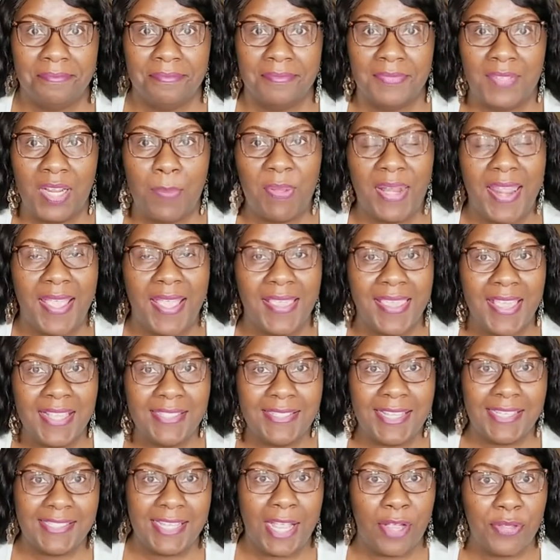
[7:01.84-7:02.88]
But I guess
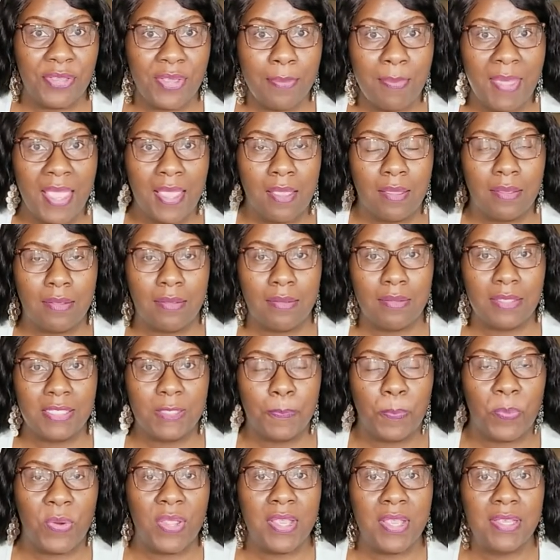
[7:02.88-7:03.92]
that's how you make
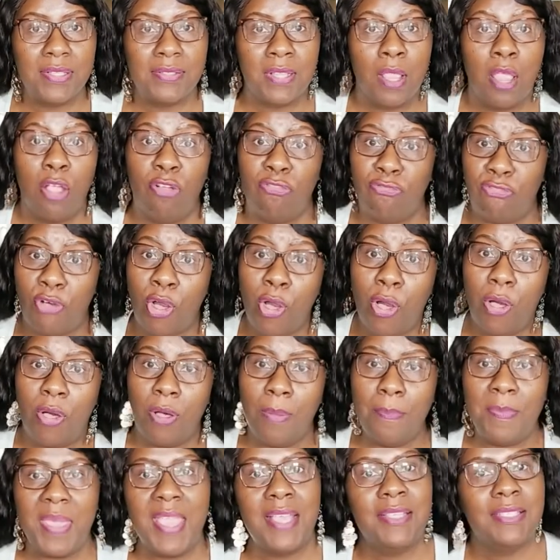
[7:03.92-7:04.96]
Spring is fall
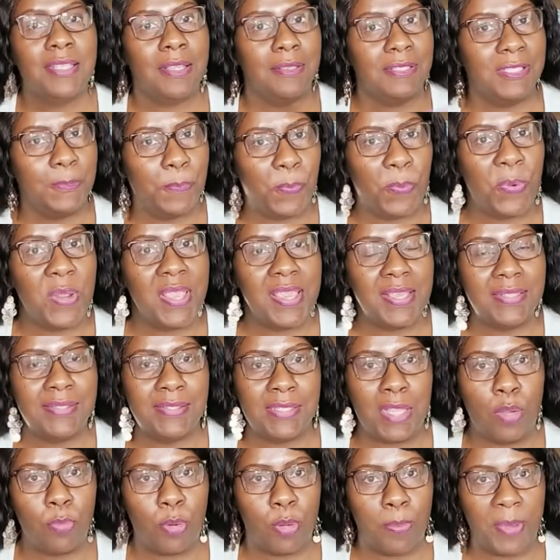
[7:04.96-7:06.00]
makes spring and
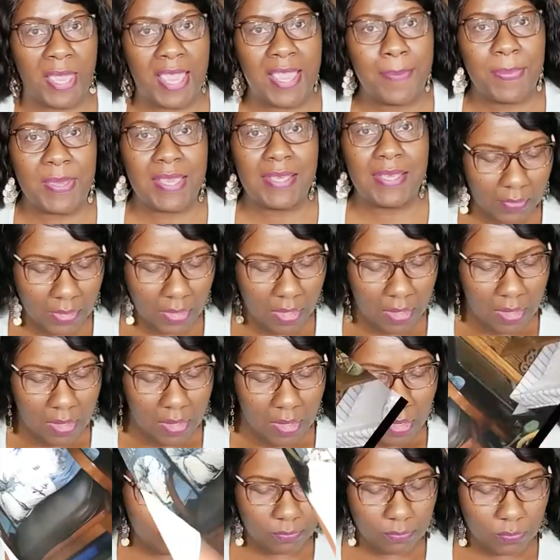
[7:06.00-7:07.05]
summer babies.
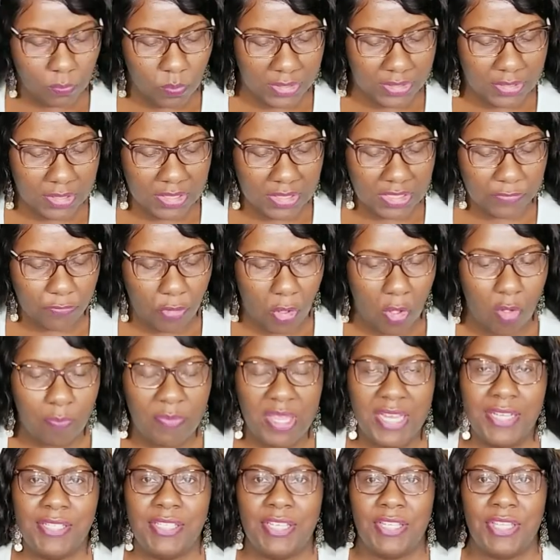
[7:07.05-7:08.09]
What does fall
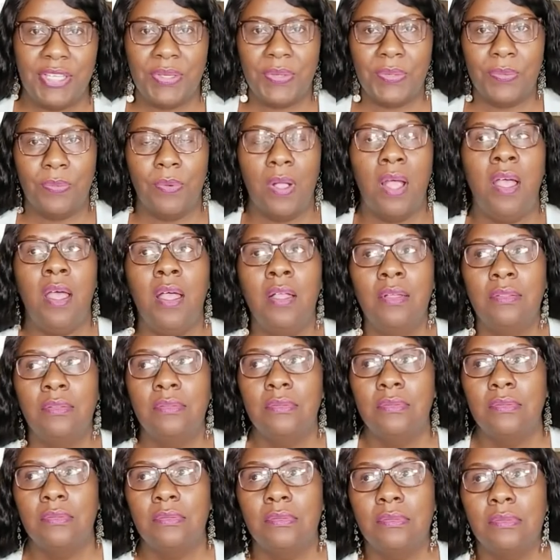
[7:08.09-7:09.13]
mean to you? Oh,
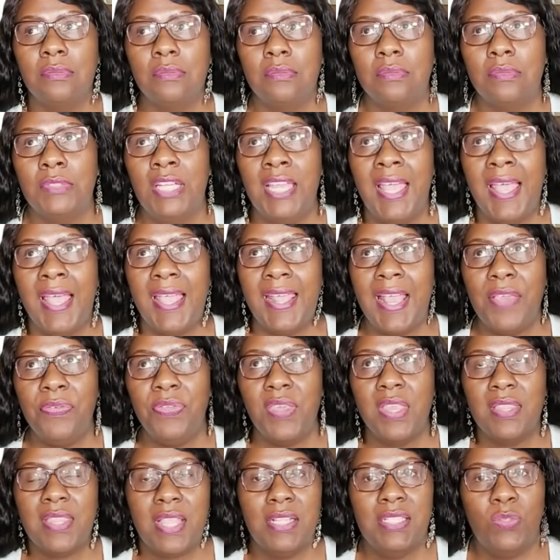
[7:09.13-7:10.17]
and I
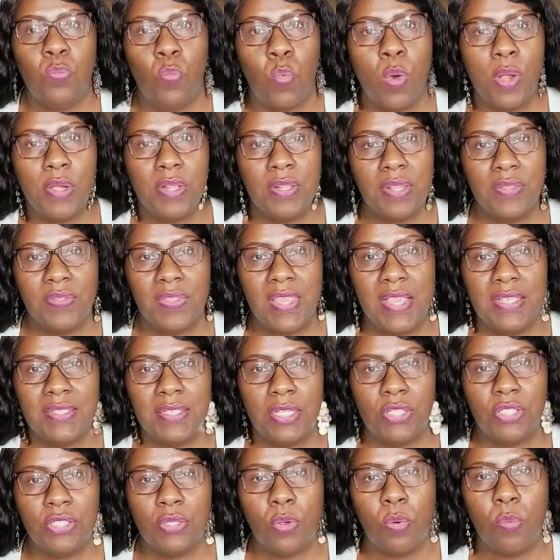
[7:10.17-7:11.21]
think that's one of the things
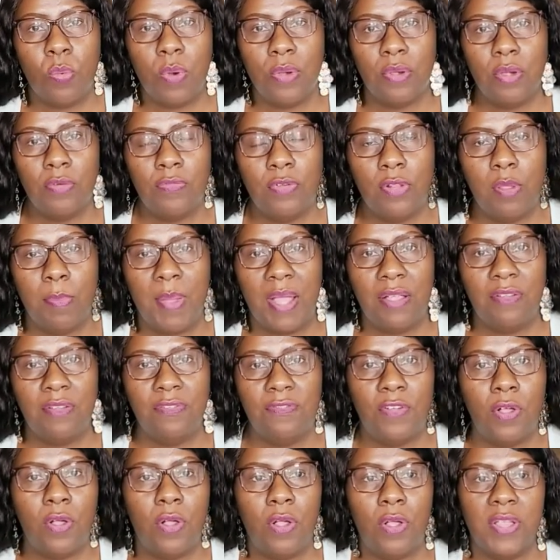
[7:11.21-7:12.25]
that's so wonderful about
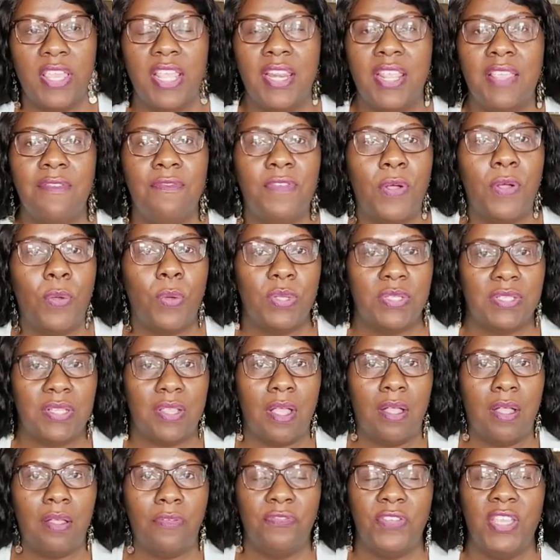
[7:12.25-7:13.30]
fall. It evokes
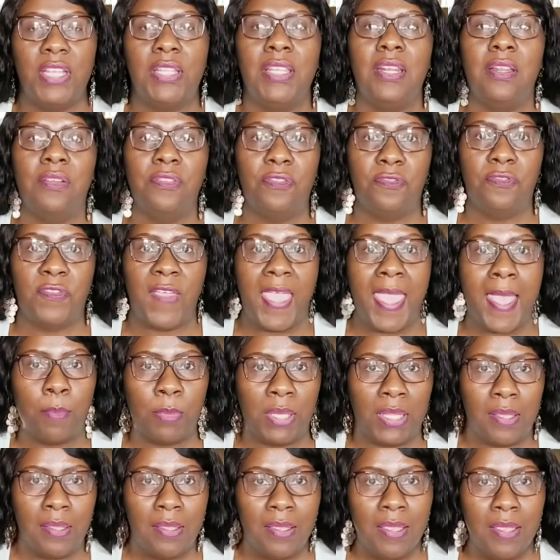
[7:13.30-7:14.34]
a feeling of
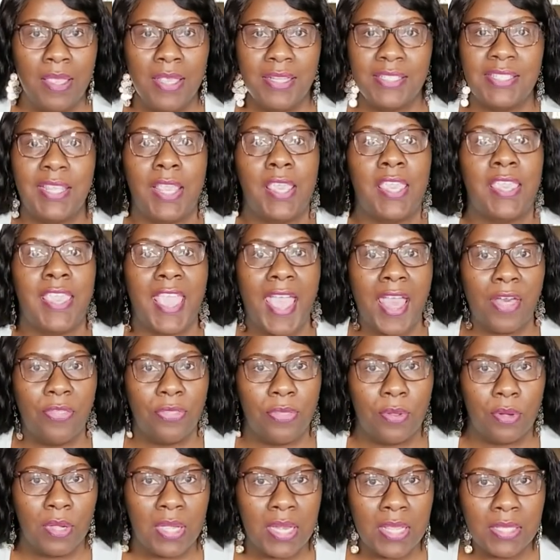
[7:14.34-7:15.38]
family,
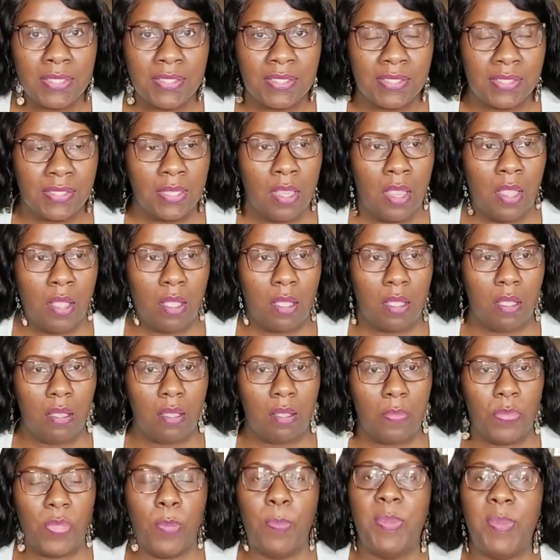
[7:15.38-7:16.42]
togetherness,
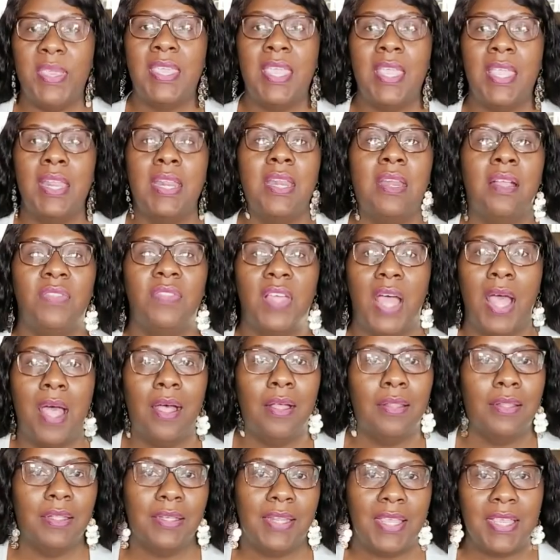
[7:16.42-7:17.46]
uh, the beginning of the
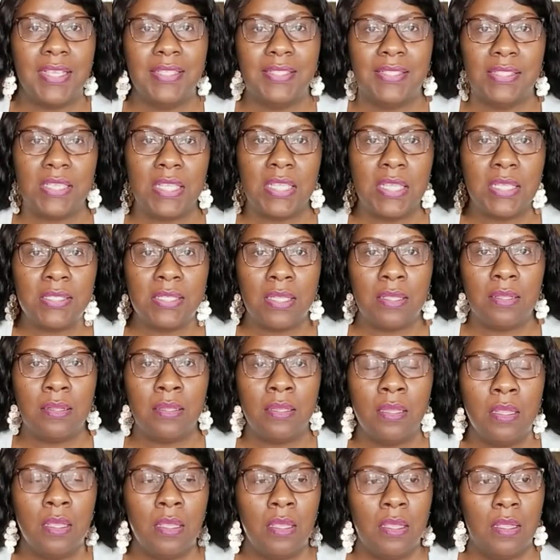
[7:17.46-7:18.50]
holiday season.
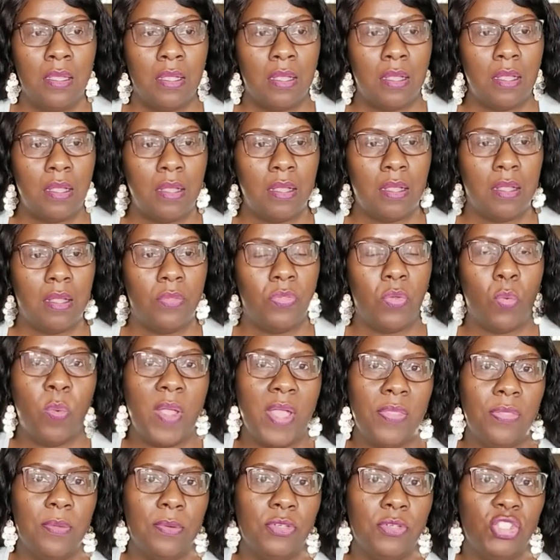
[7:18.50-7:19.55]
Uh, the
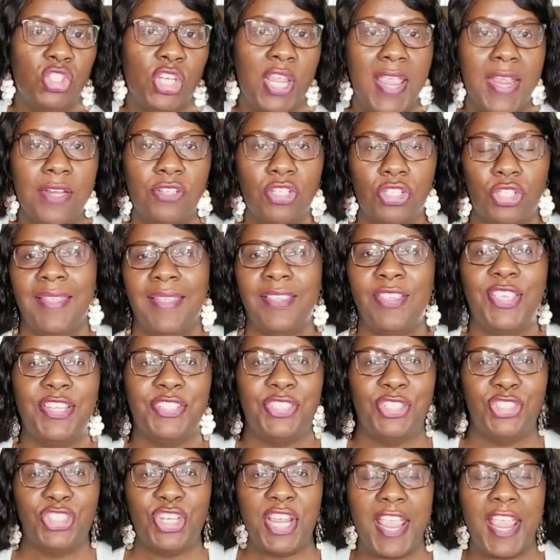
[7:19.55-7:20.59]
weather changes, you get
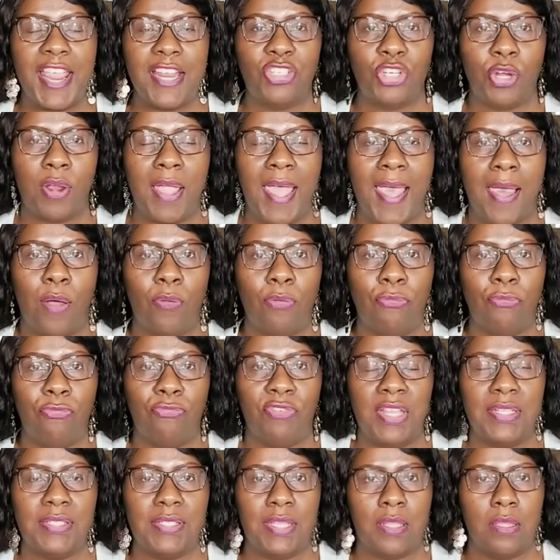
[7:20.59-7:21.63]
to change your
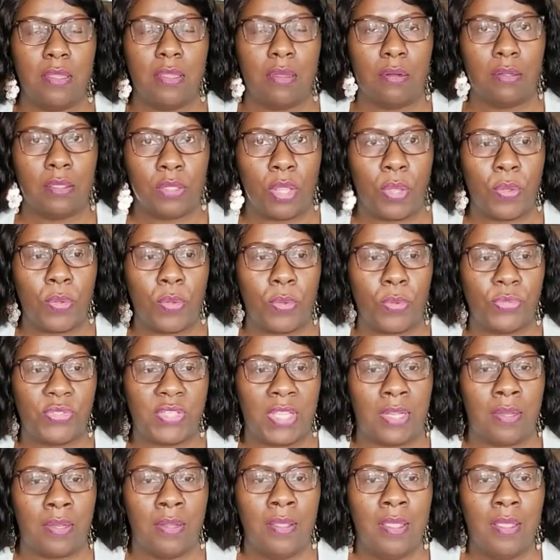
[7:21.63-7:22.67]
outfits and your clothes
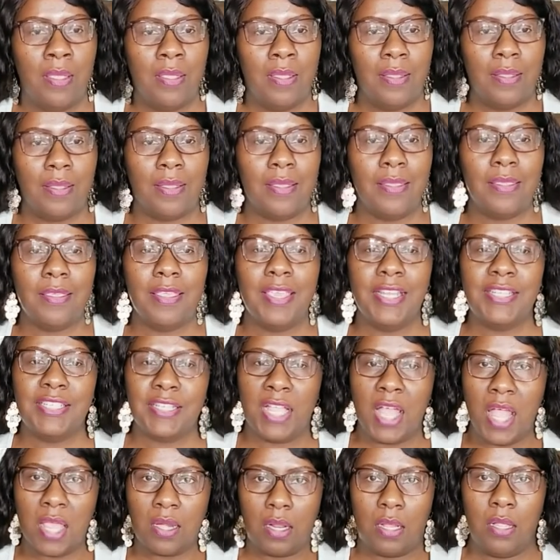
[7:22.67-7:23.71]
and you get to
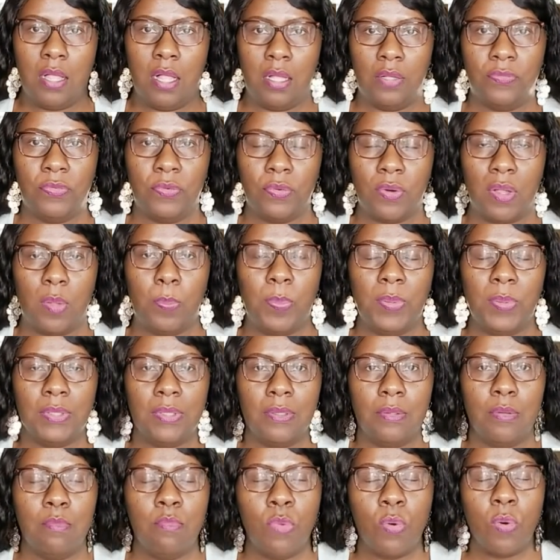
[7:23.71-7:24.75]
kind of cover up a
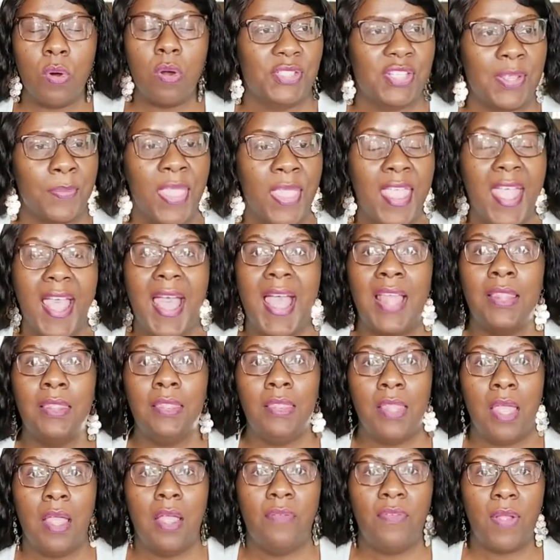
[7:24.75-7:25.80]
little more. I
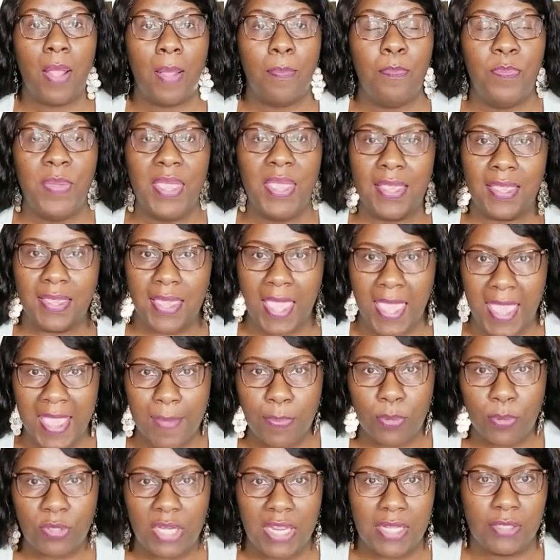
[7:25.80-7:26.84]
love a big
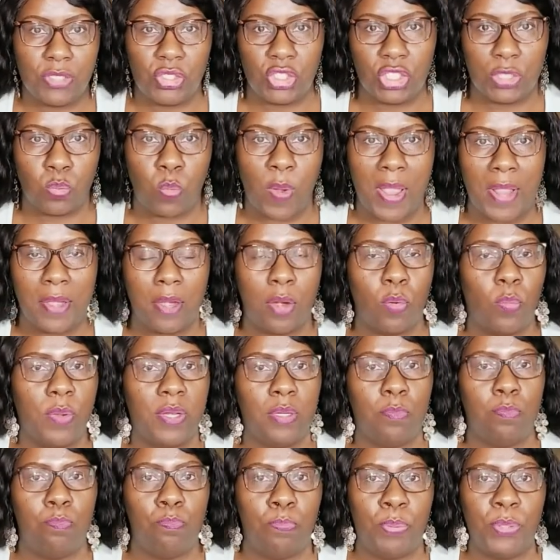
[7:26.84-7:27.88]
cable knit sweater with
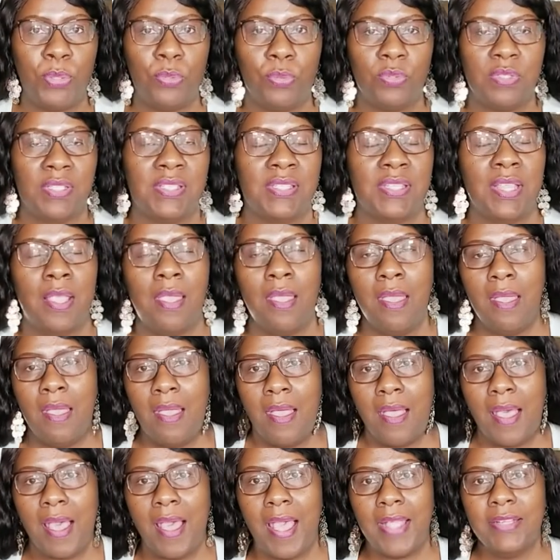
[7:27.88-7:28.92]
boots.
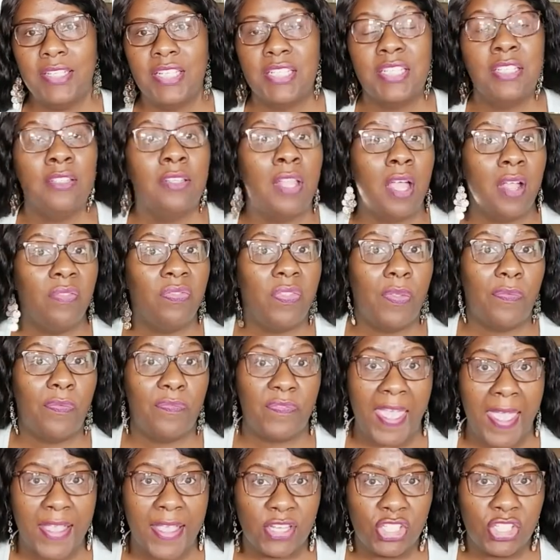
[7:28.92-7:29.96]
I just love the
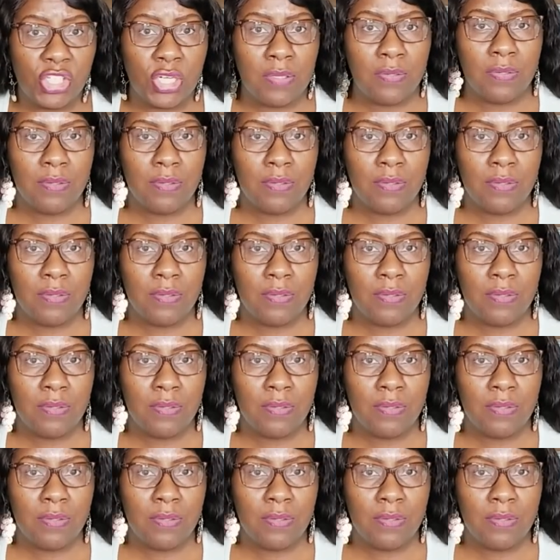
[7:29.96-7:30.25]
fashion.